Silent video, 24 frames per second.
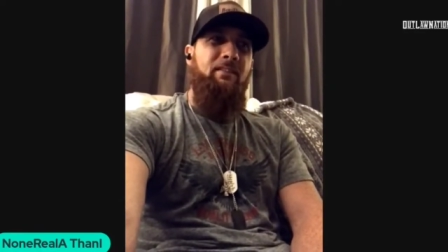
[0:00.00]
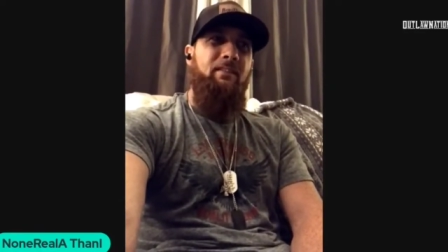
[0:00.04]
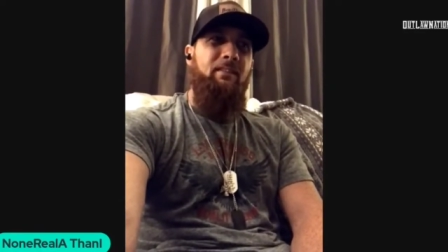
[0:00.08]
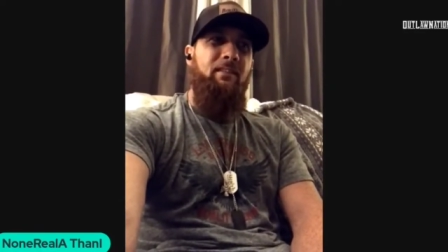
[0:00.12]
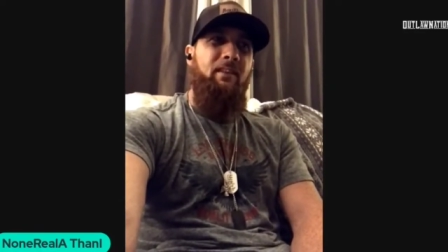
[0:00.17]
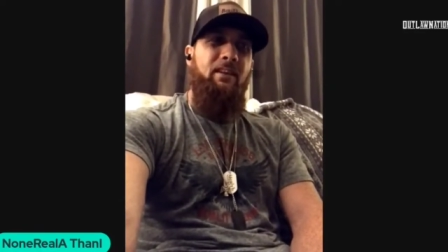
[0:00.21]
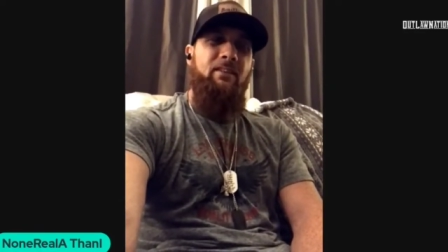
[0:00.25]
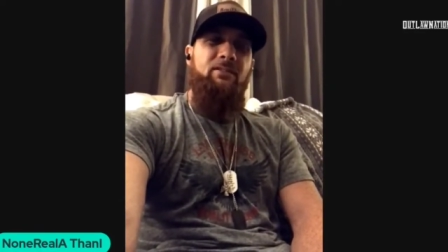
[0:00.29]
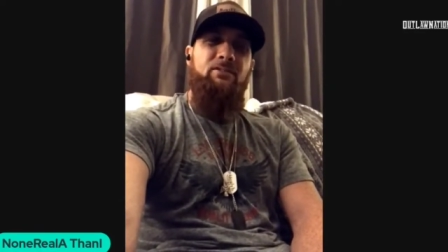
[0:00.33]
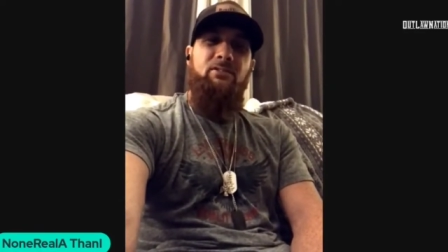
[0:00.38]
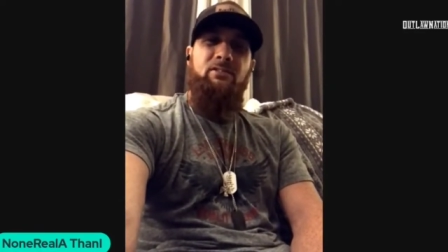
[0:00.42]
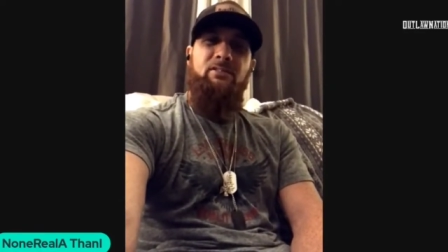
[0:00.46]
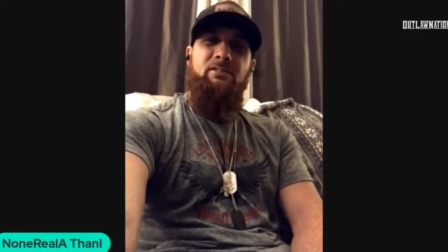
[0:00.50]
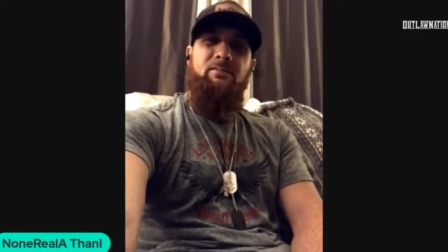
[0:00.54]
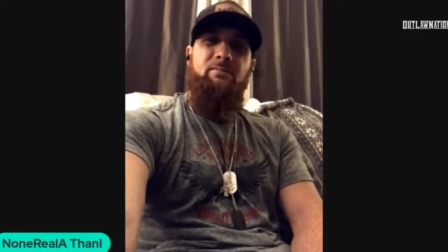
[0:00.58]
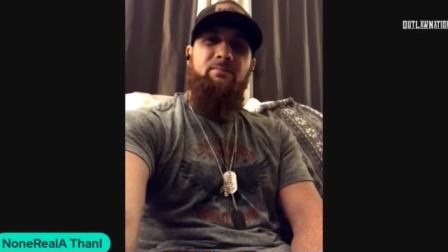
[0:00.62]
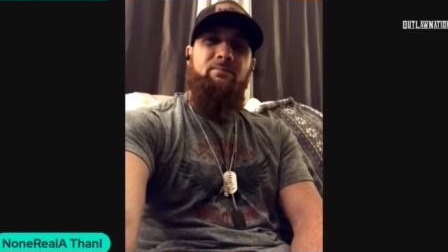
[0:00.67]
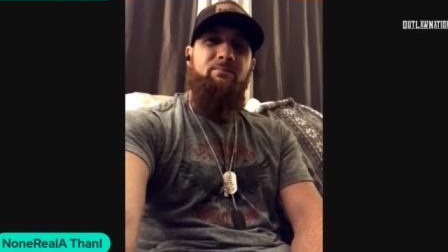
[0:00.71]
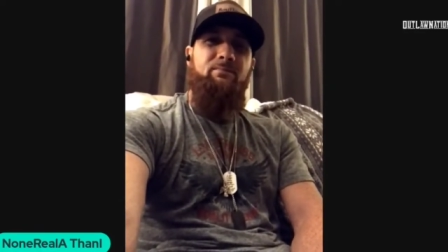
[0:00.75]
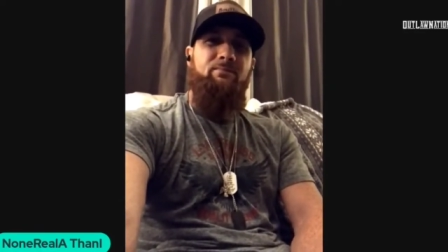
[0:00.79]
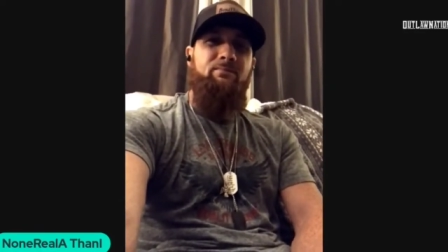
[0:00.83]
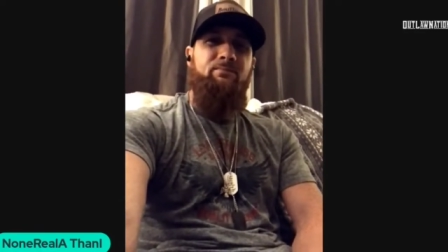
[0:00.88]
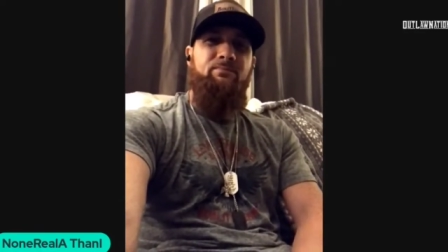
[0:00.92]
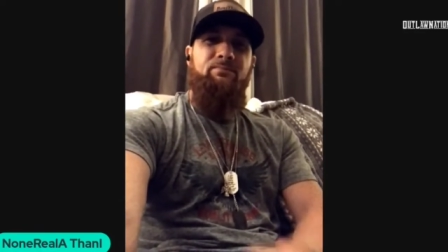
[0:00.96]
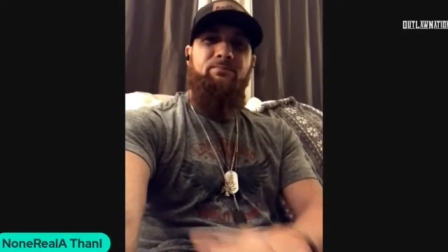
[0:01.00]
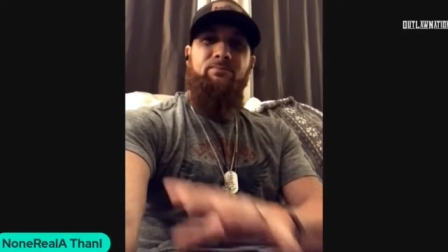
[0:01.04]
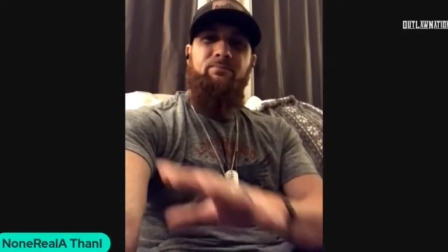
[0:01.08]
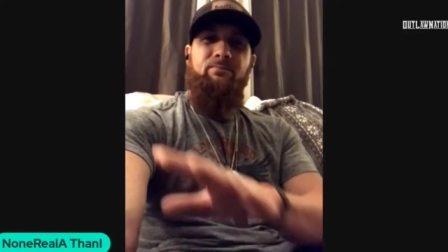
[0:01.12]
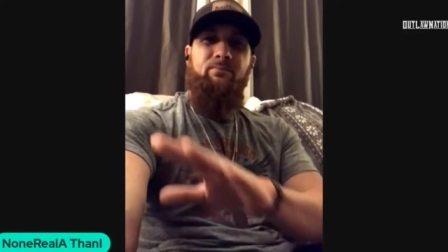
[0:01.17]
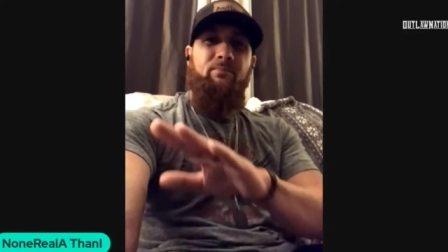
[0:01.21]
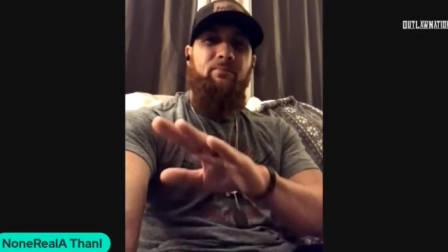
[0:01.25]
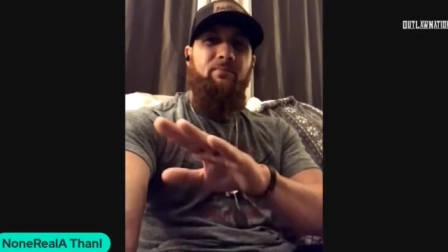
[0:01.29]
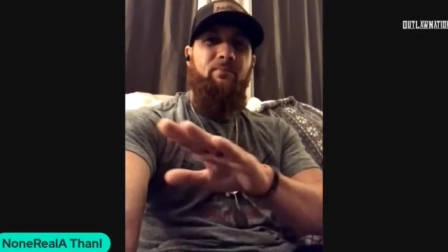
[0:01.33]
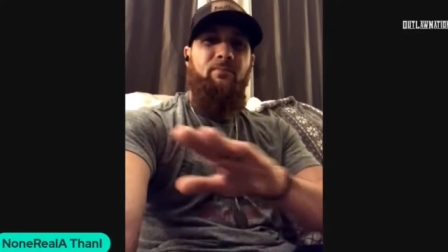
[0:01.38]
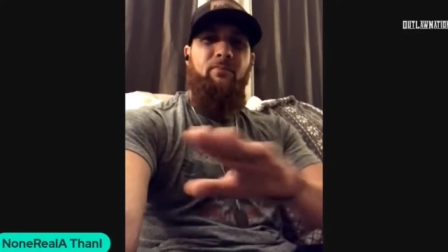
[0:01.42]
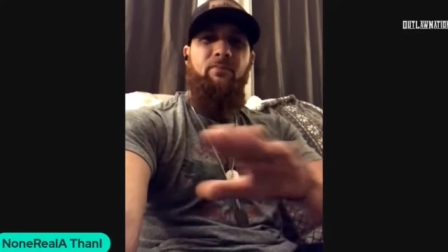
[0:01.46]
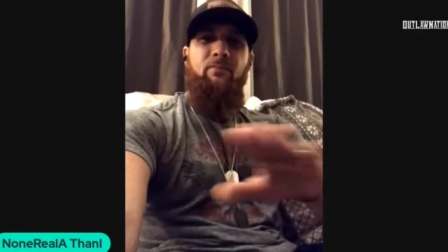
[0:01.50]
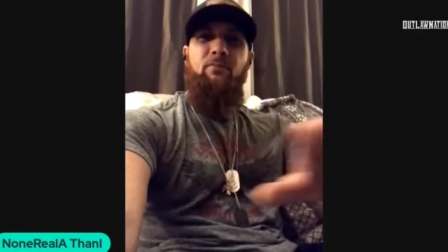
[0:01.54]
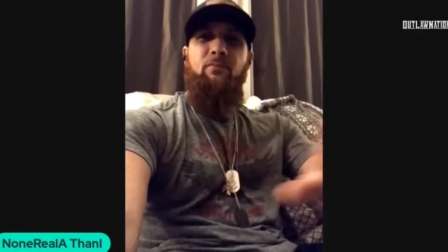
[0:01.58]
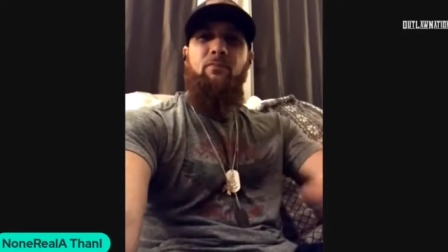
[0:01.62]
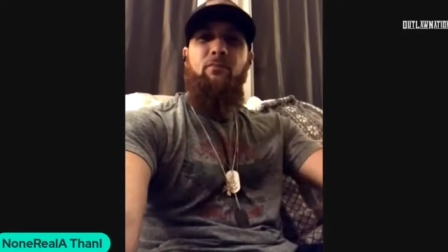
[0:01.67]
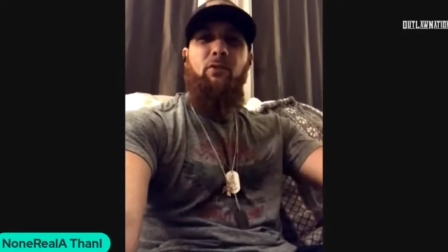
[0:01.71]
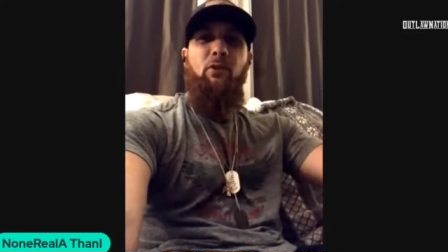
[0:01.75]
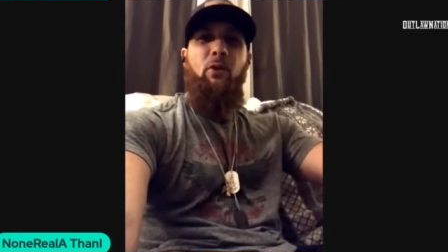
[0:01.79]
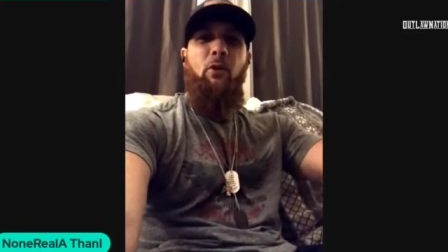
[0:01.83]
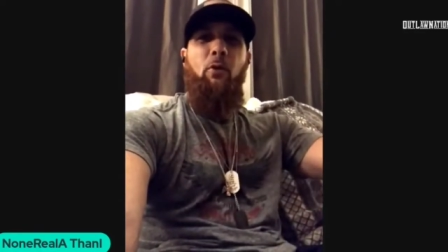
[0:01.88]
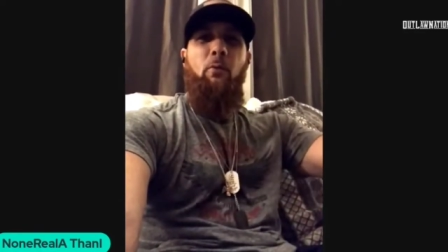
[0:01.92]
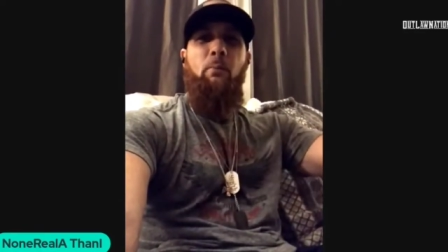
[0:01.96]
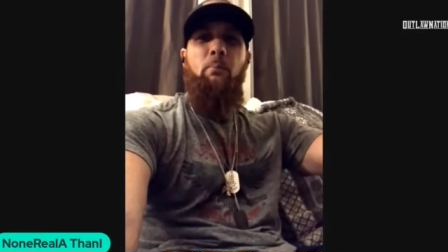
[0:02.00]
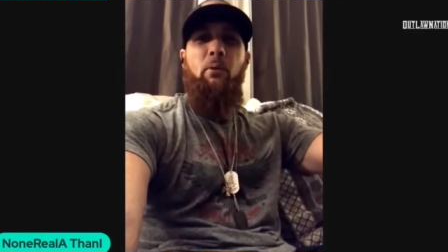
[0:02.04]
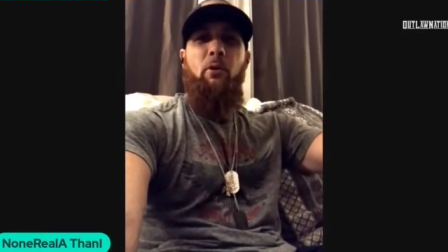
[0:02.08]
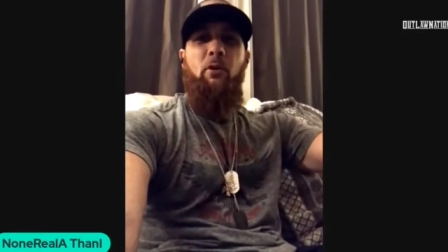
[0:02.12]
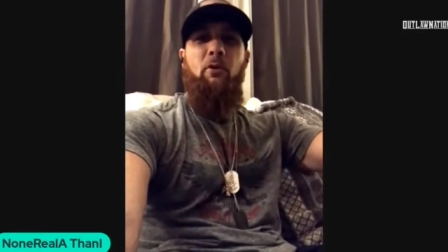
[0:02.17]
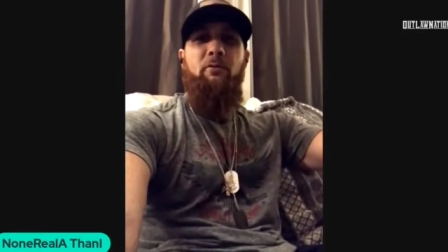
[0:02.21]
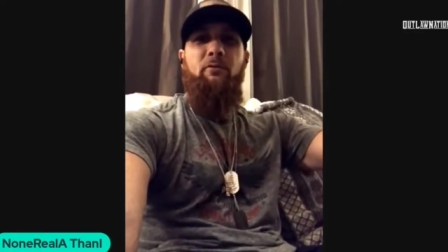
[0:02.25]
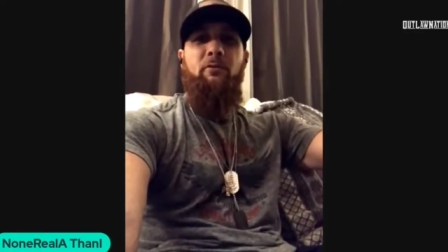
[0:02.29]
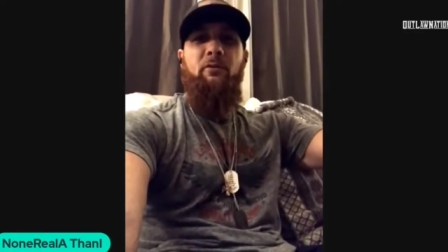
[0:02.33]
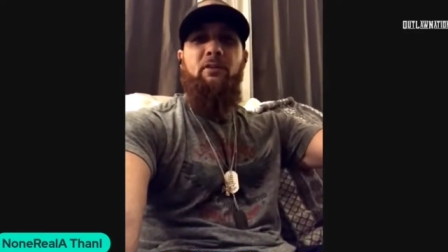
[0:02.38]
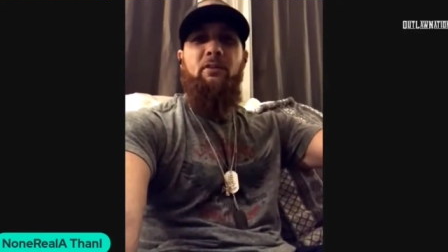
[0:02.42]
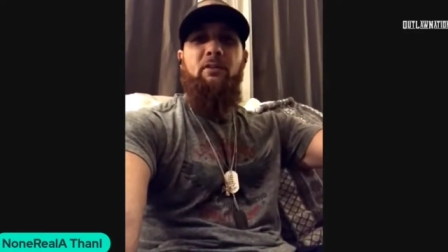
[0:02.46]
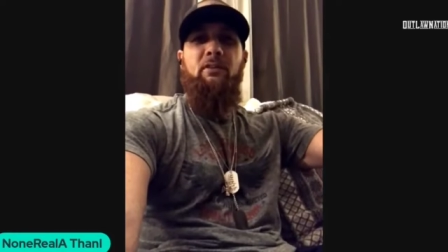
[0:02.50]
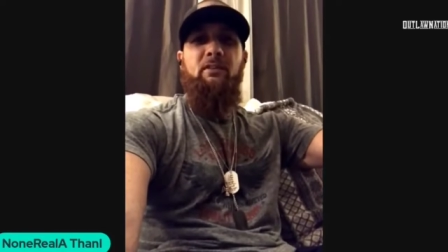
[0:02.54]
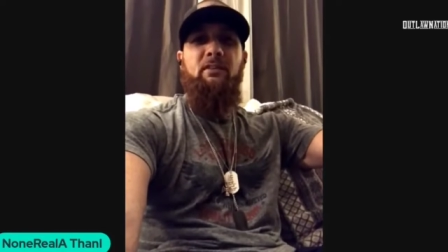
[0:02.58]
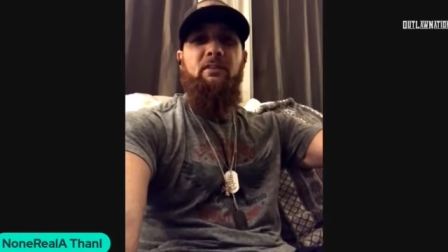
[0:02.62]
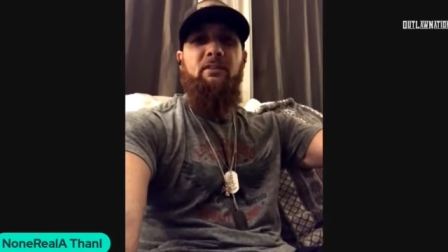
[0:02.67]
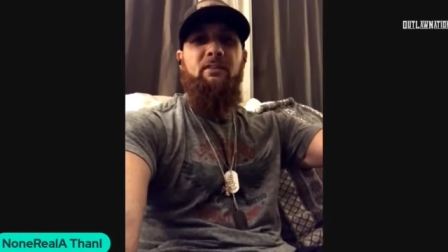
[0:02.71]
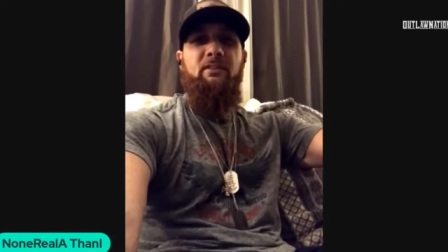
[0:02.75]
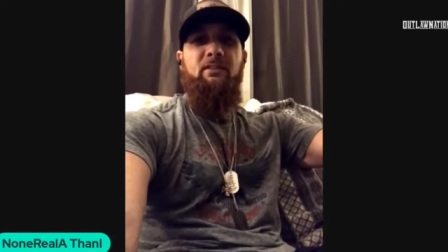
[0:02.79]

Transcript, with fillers: it just flowed perfectly.